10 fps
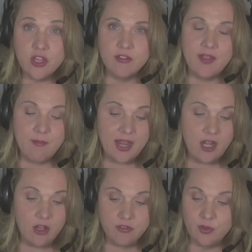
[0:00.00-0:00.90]
So that
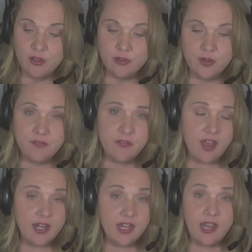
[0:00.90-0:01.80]
might also include if you've
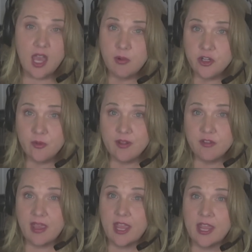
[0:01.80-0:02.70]
got a gap on your
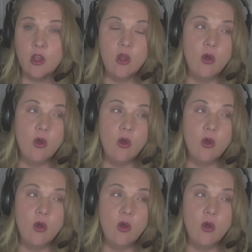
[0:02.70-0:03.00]
resume